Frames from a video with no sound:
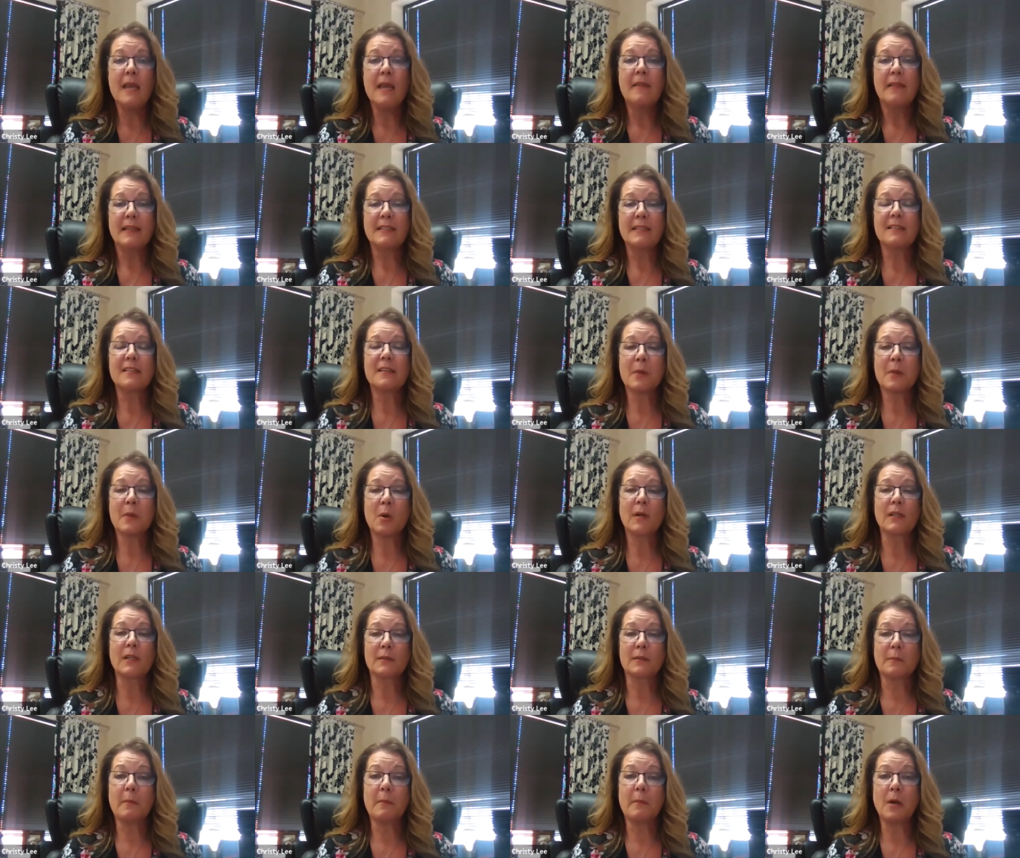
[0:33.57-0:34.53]
This is
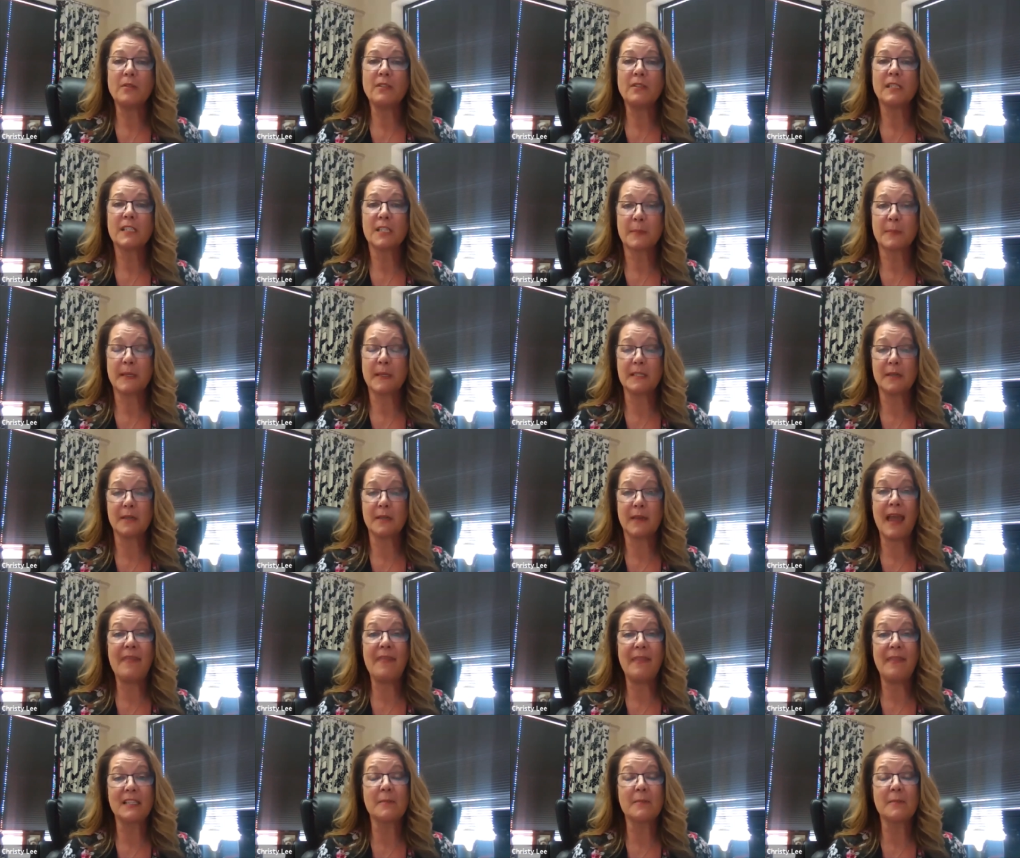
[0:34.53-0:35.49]
the most expensive,
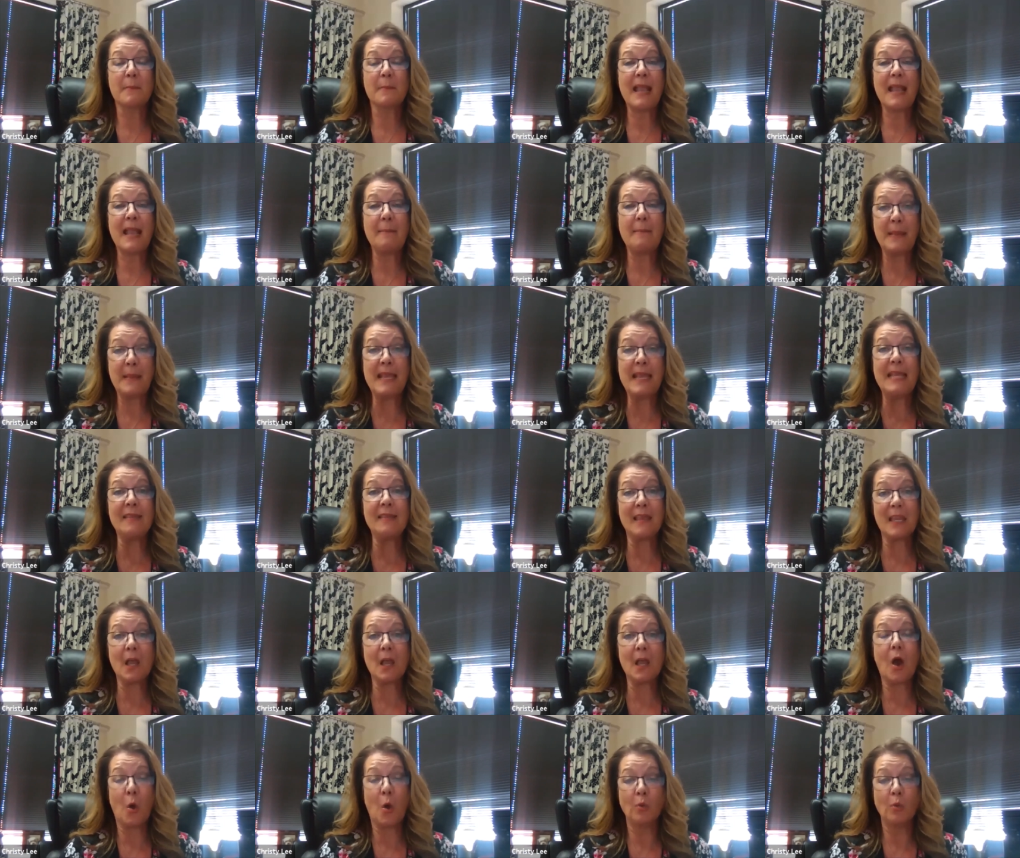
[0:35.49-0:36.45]
and this may be
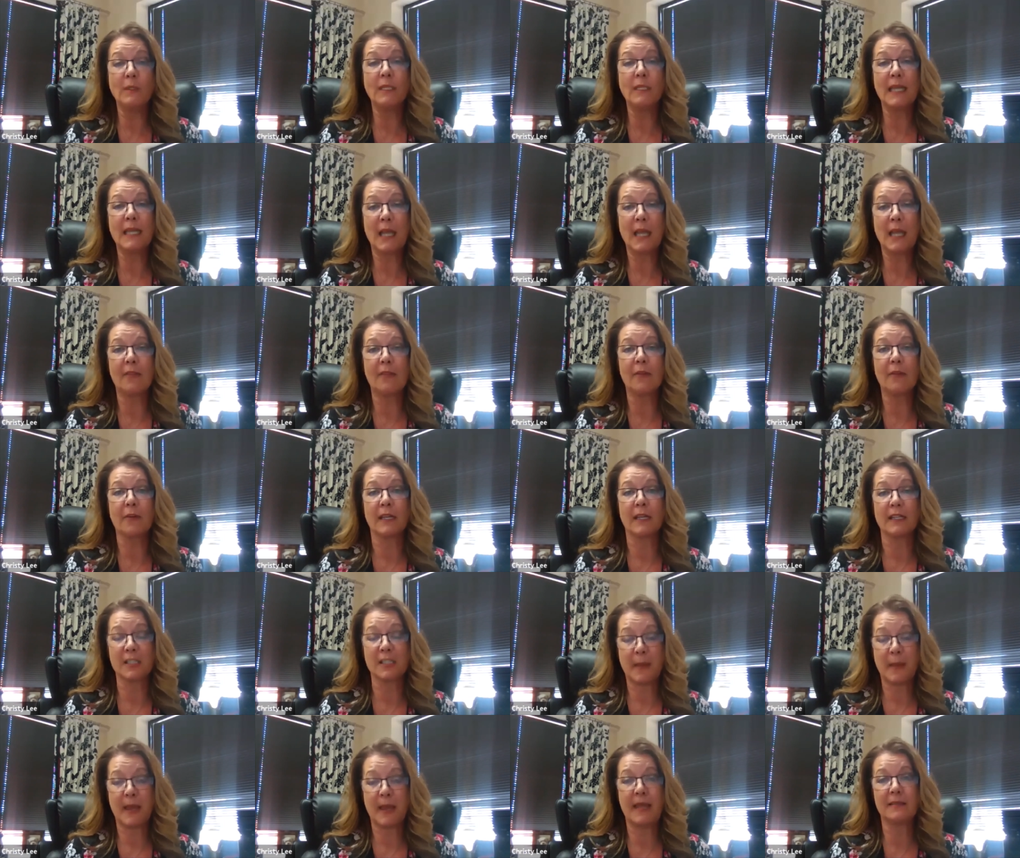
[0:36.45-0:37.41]
the only other
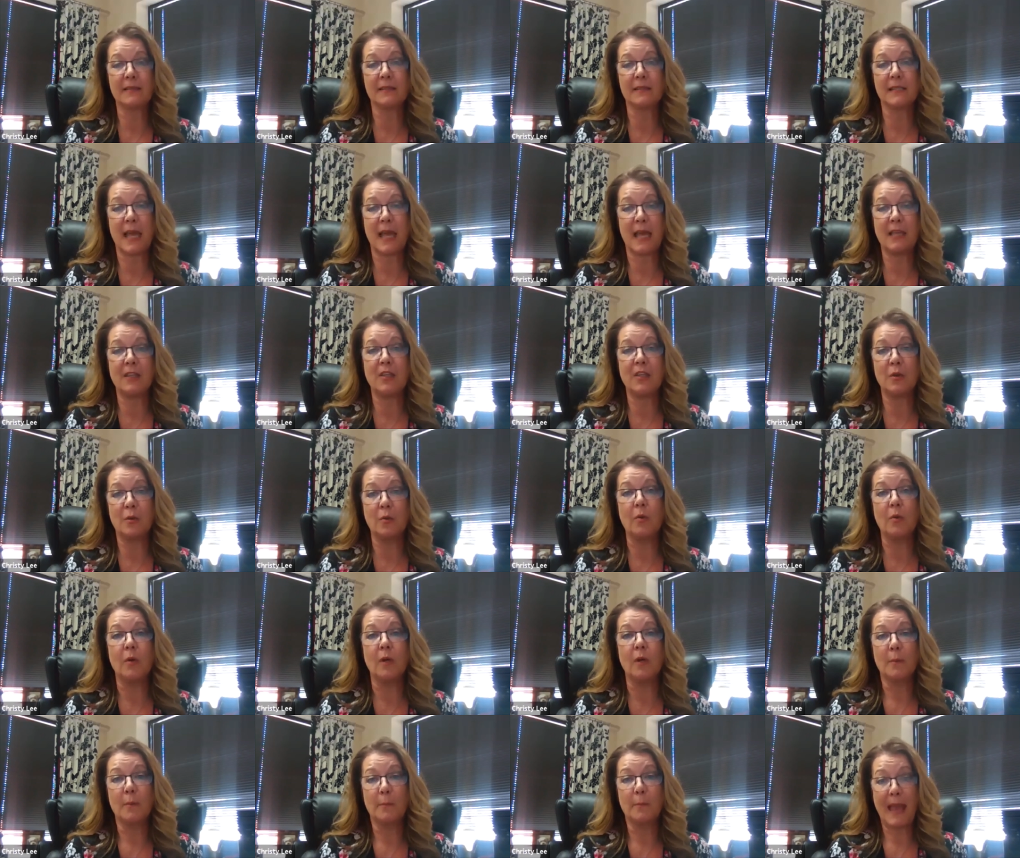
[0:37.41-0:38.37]
expense that
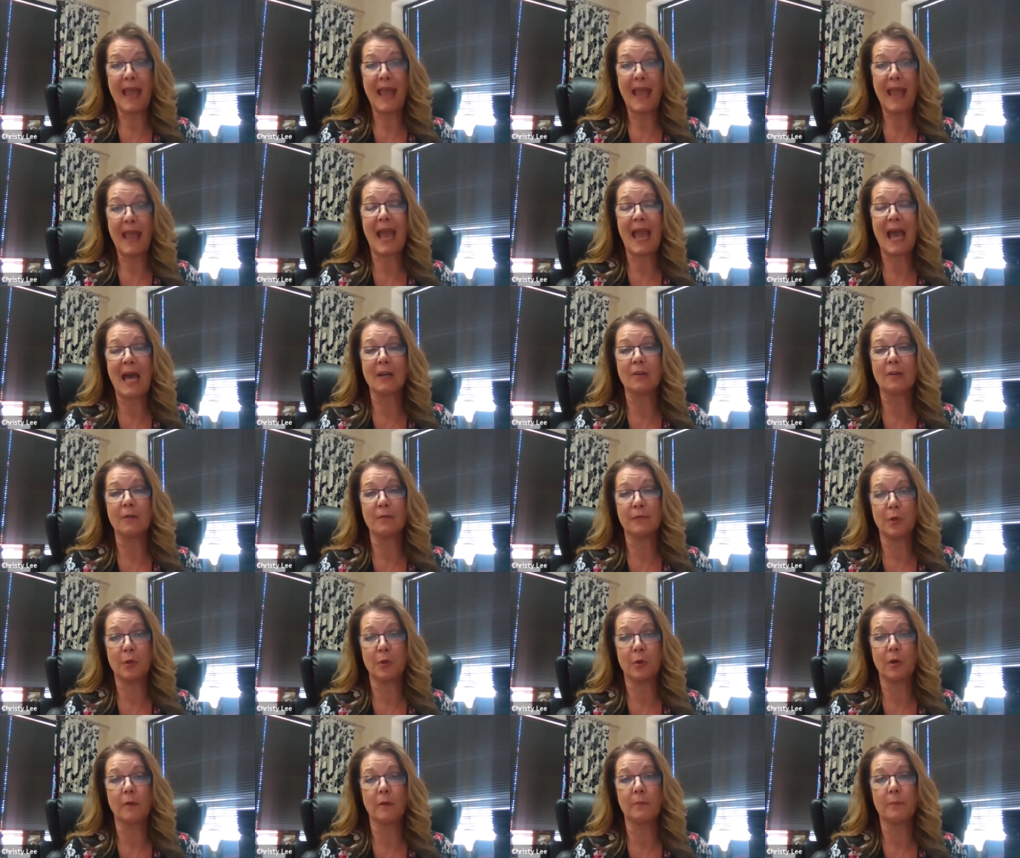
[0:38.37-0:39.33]
you pay out of
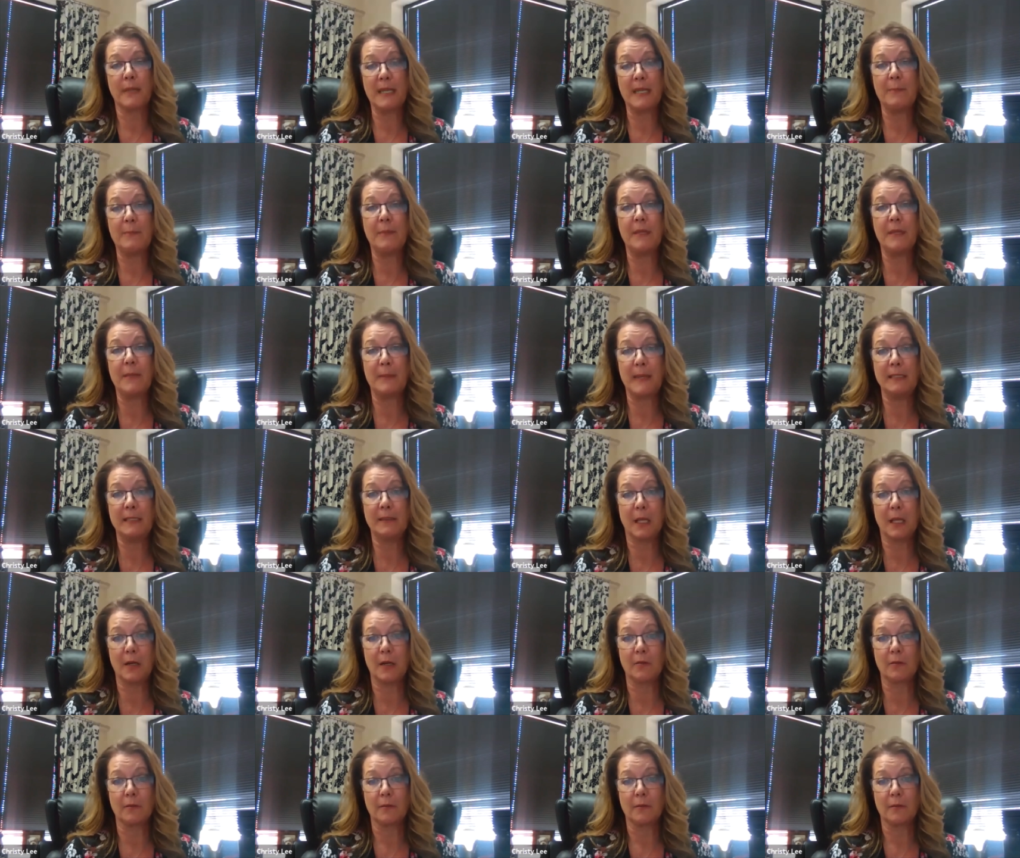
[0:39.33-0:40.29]
your PPP
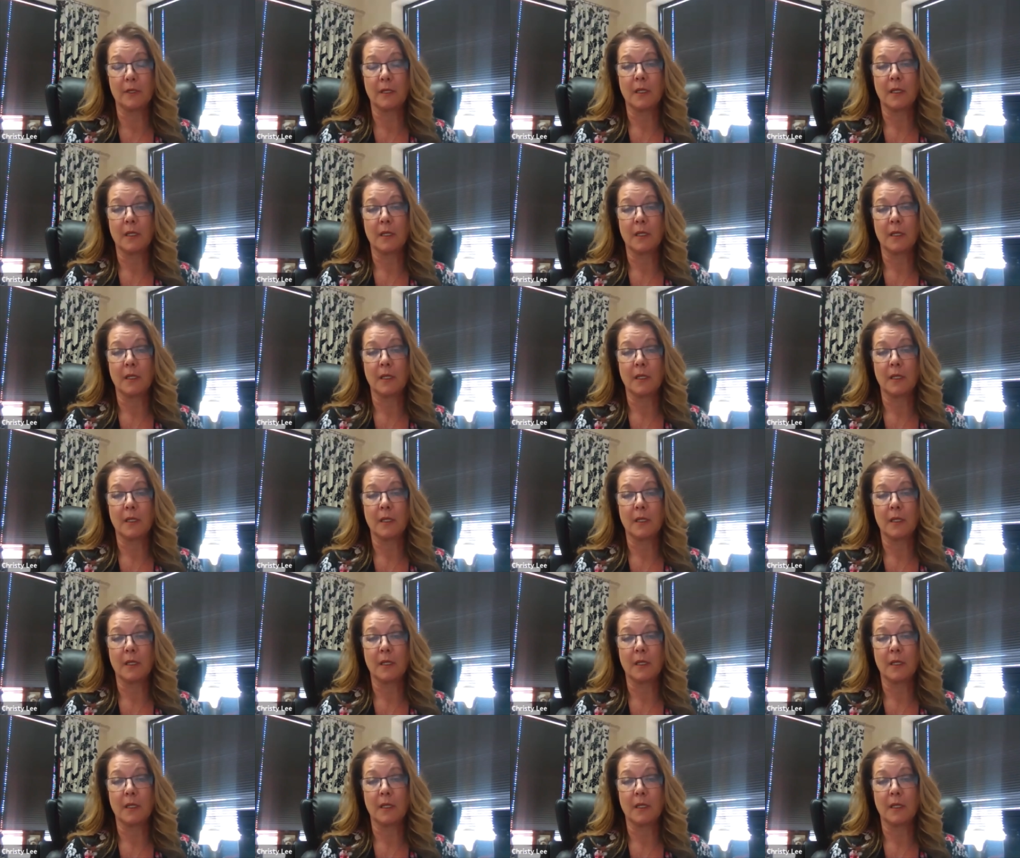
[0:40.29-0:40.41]
loan.